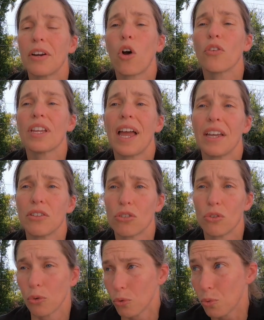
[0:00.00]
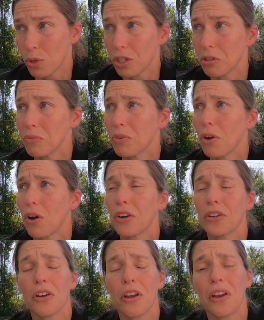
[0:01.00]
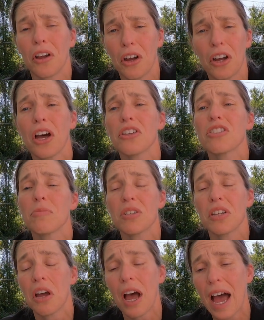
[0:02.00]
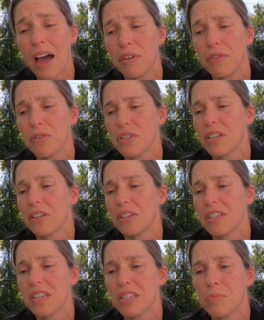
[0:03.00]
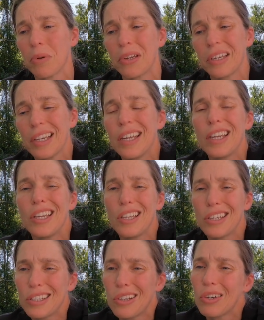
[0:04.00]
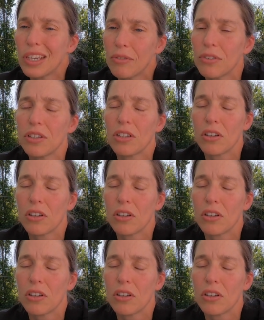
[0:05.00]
all day, so we are not accustomed to not having facilities, but you know, given